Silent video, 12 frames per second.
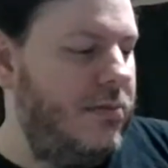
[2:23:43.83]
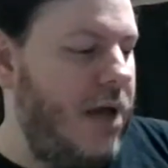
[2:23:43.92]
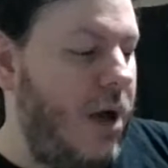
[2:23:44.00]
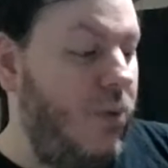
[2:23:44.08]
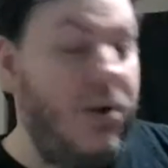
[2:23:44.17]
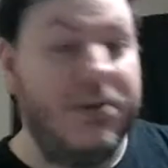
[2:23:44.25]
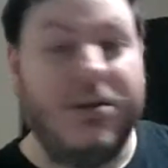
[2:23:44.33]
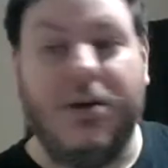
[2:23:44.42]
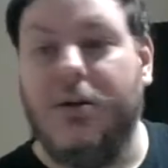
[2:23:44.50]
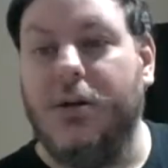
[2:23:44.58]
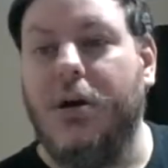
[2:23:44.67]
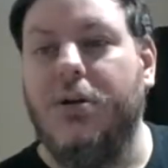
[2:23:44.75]
I was
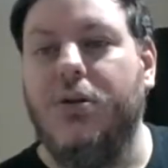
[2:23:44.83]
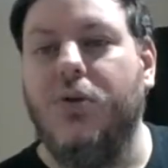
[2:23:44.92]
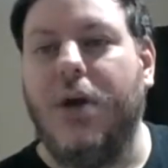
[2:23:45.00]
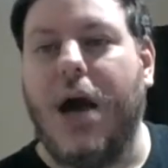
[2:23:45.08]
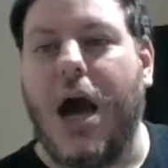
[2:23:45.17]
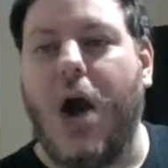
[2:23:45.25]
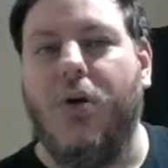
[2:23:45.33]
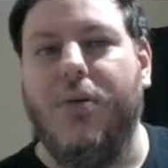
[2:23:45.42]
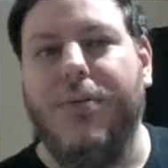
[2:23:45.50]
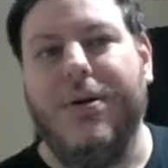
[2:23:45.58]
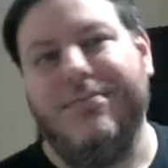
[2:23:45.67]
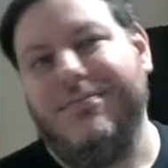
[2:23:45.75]
only going to do an hour,
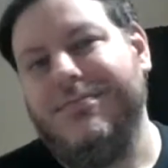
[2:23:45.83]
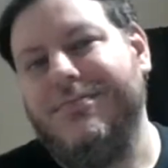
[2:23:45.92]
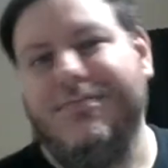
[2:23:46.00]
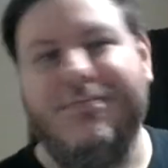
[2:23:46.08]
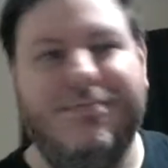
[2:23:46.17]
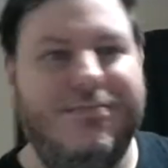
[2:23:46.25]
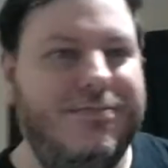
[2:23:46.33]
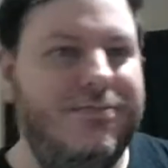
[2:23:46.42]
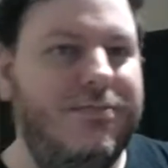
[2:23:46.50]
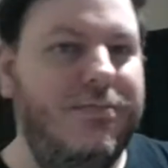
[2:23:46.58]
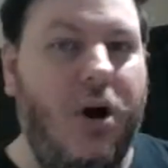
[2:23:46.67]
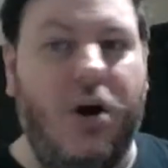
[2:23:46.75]
but
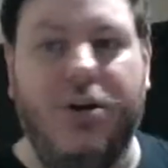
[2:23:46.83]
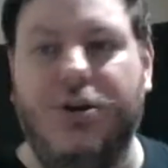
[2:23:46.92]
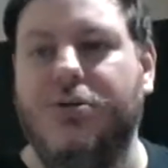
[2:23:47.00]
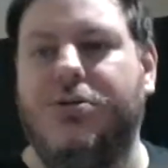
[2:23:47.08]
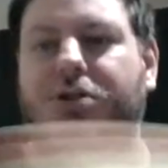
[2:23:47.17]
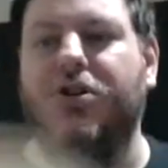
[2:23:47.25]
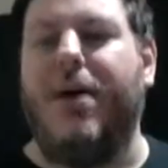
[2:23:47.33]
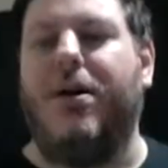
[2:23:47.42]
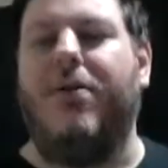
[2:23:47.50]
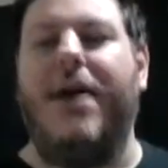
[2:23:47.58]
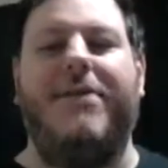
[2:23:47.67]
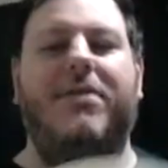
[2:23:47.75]
on YouTube, I
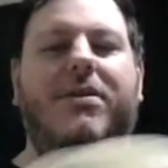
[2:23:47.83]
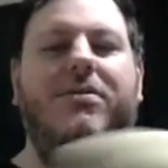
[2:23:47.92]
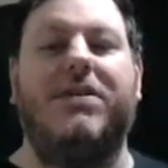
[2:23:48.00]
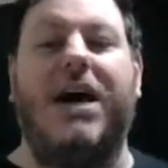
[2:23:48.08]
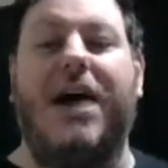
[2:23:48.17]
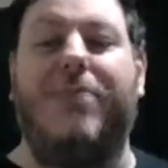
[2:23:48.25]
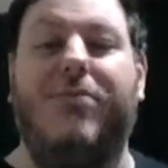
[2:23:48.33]
don't have any time